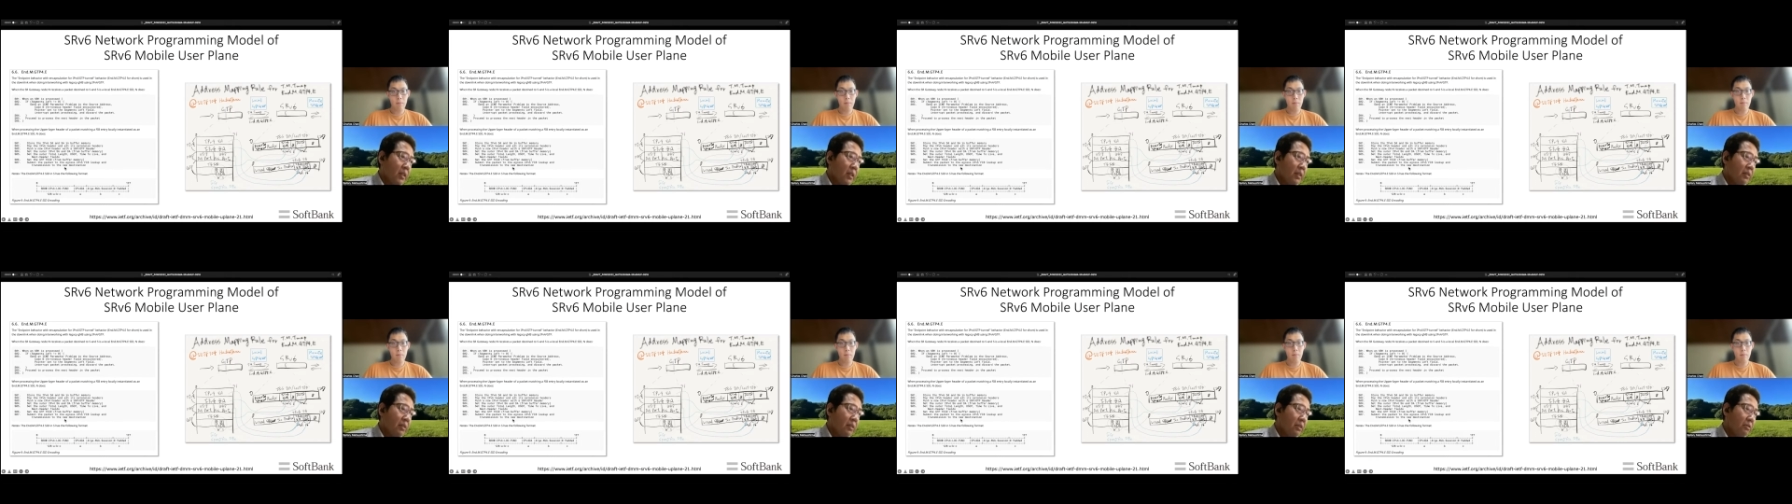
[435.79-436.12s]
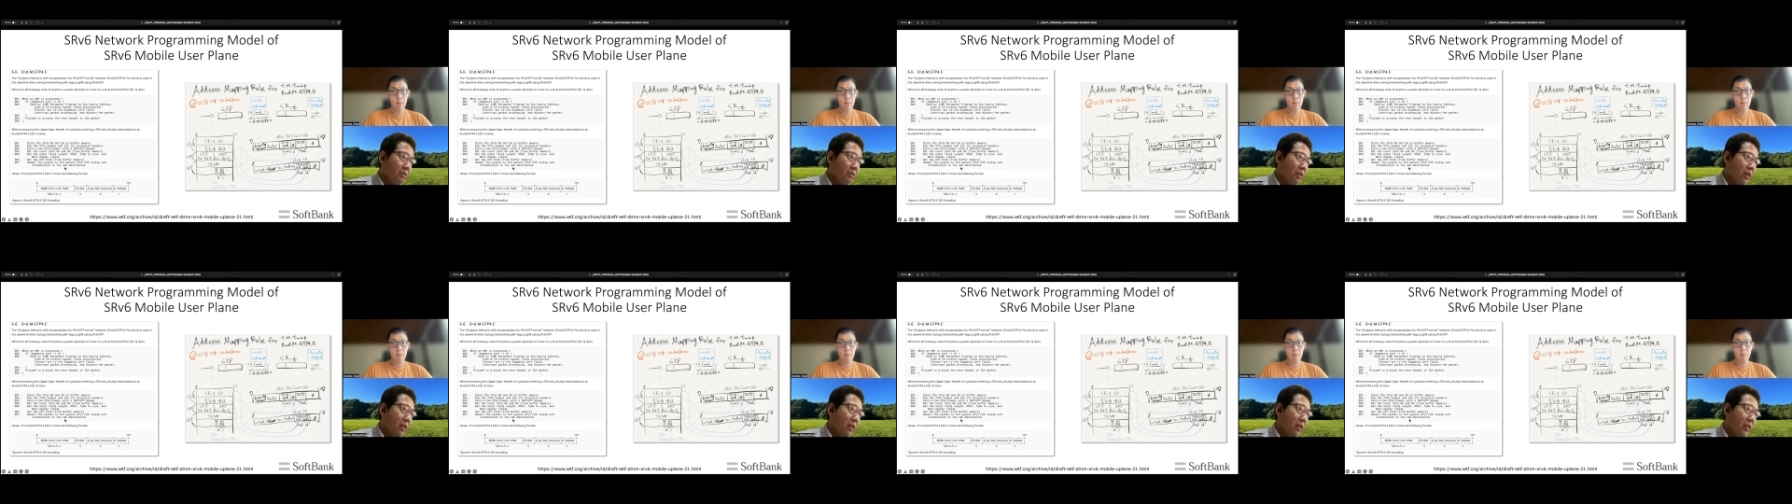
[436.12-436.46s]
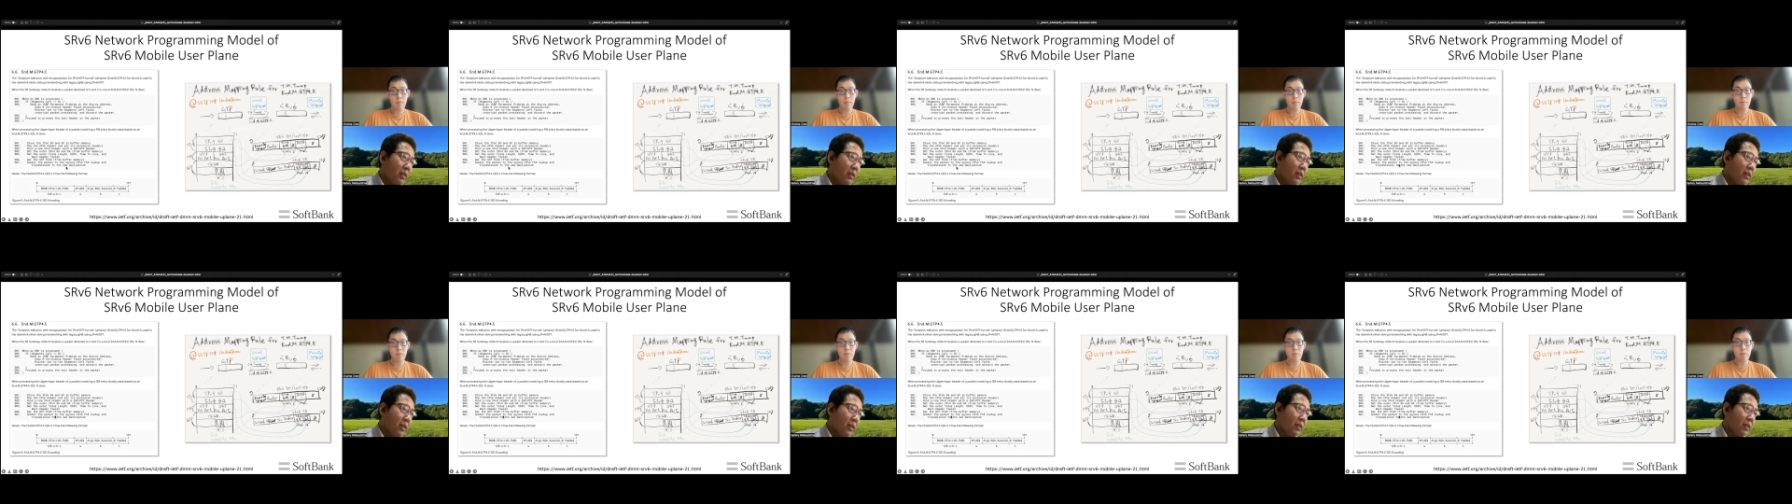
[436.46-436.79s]

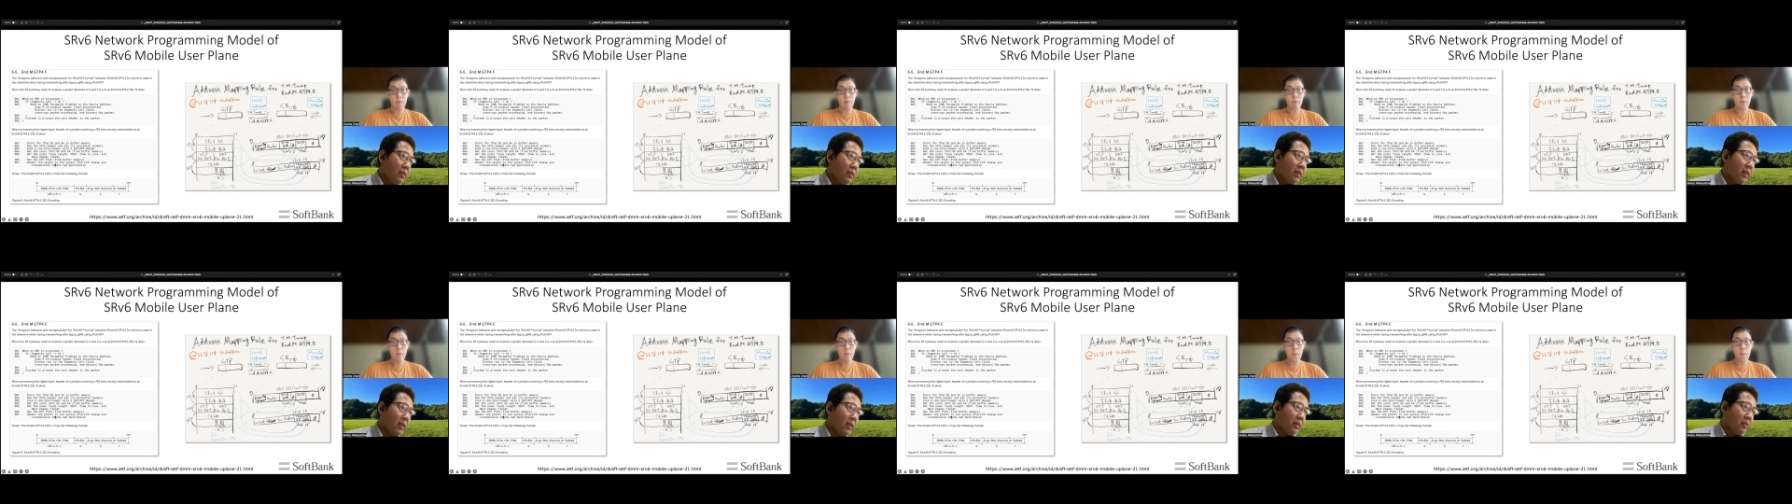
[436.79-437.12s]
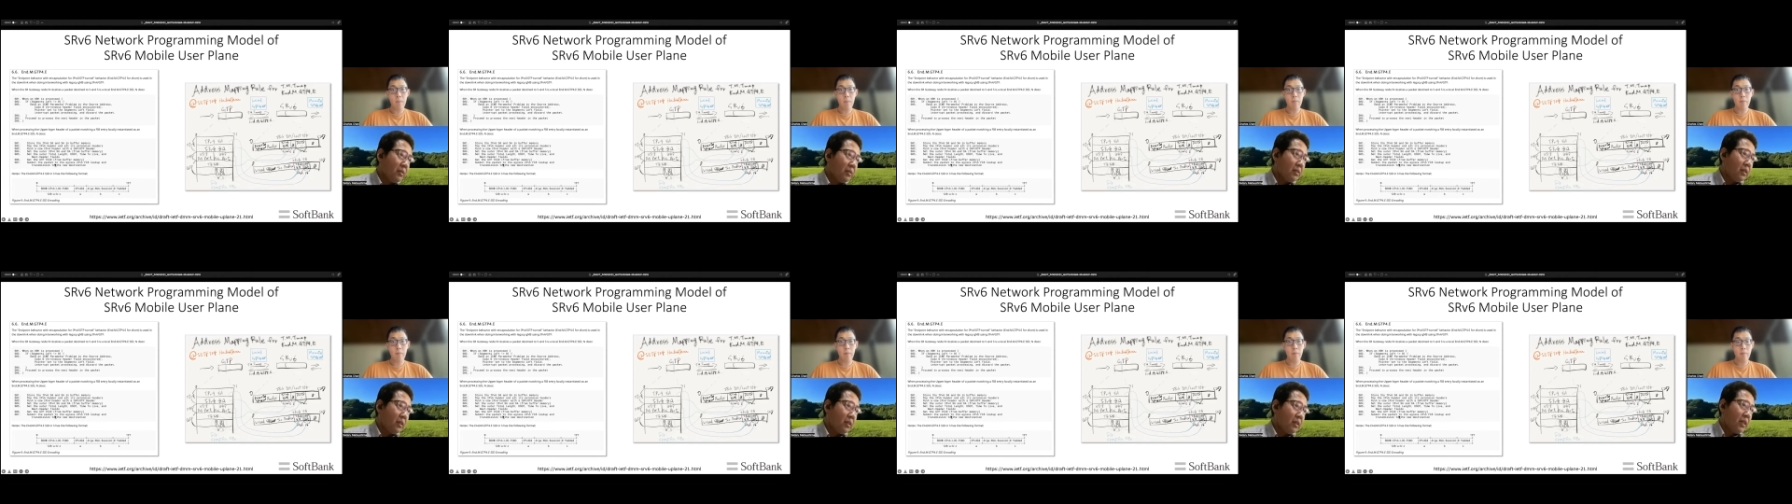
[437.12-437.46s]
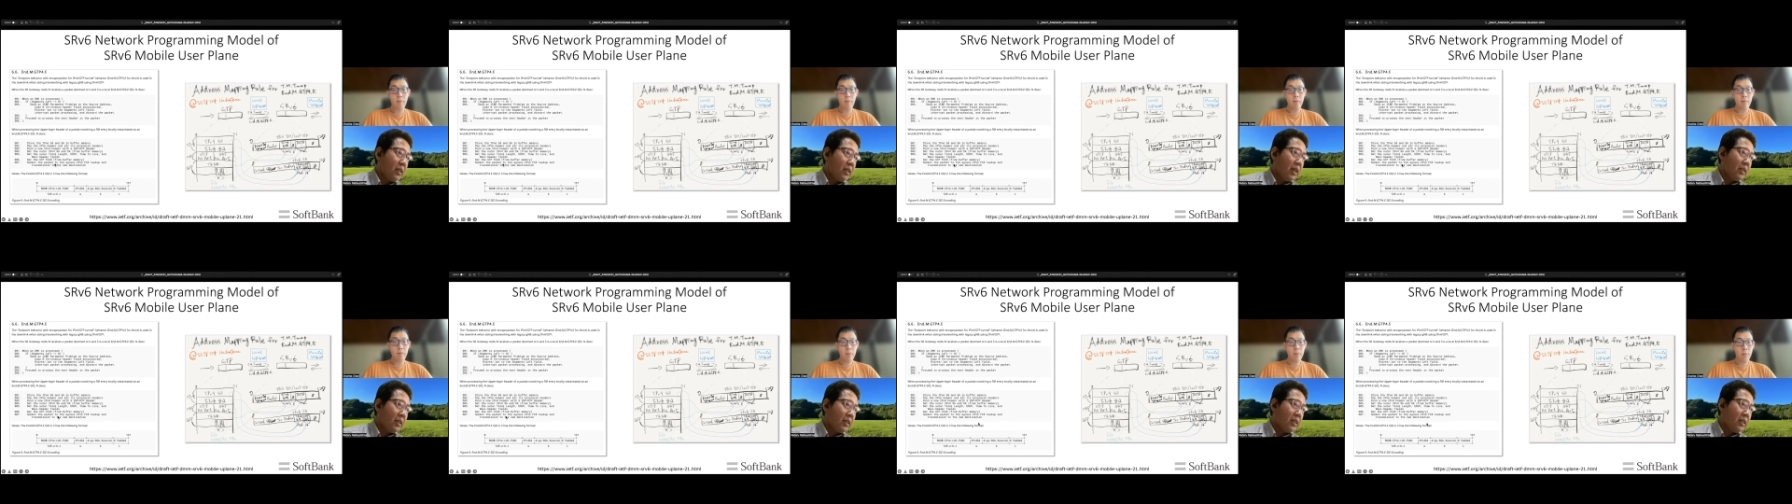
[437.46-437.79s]
identifier like a
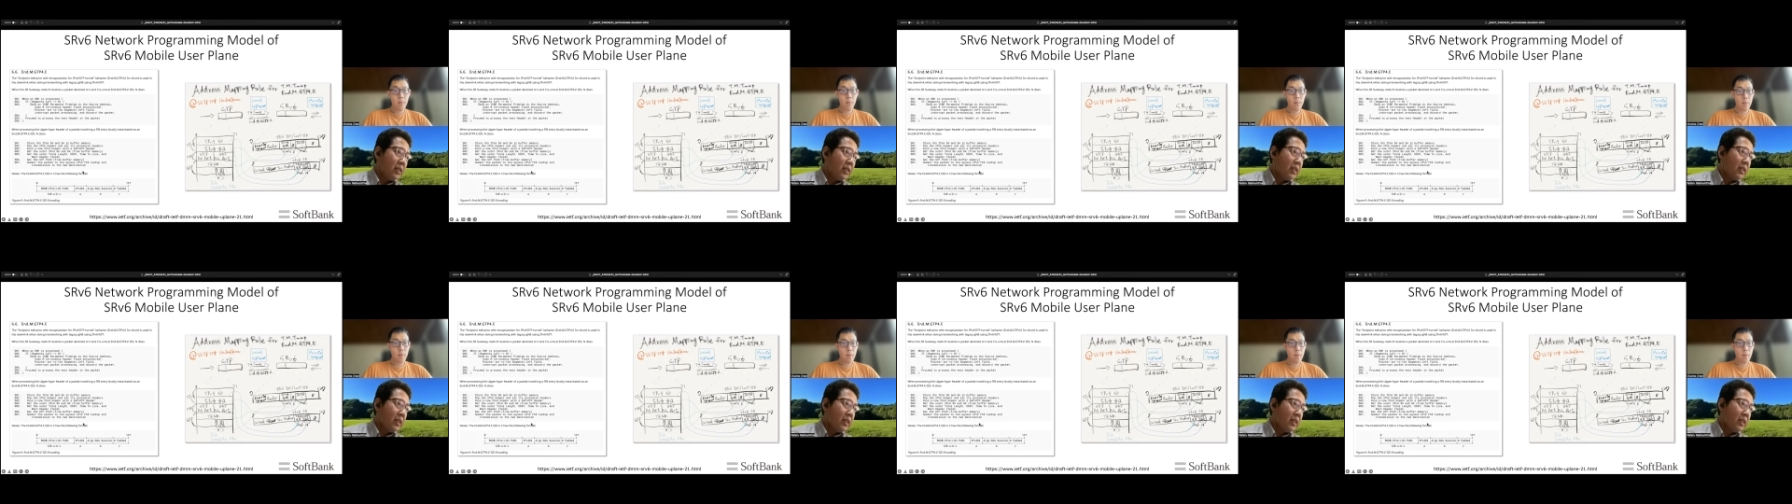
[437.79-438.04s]
TID